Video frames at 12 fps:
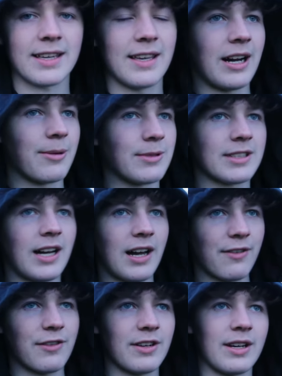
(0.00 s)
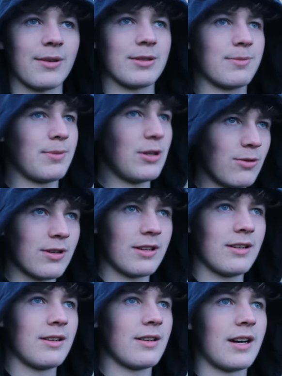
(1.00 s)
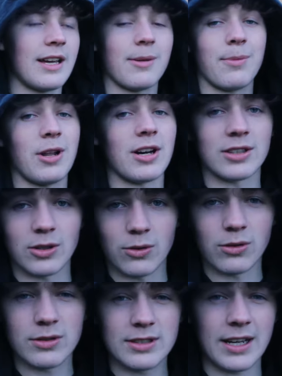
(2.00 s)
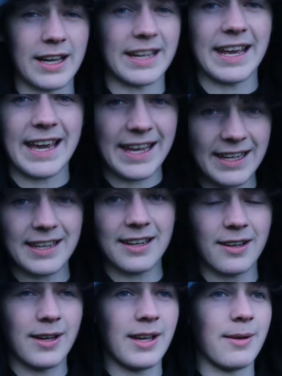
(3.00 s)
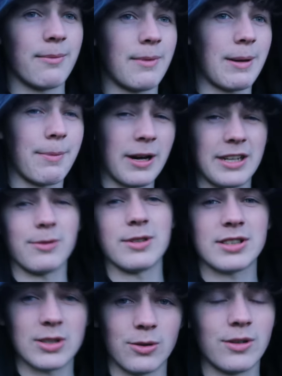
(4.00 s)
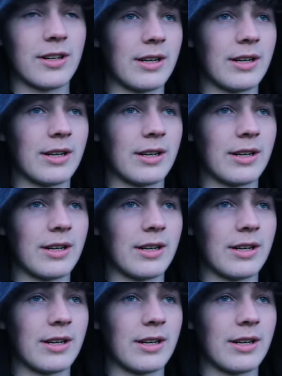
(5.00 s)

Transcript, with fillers: I was coughing, I was puking, I had a blocked nose, I had a headache, my body was sore.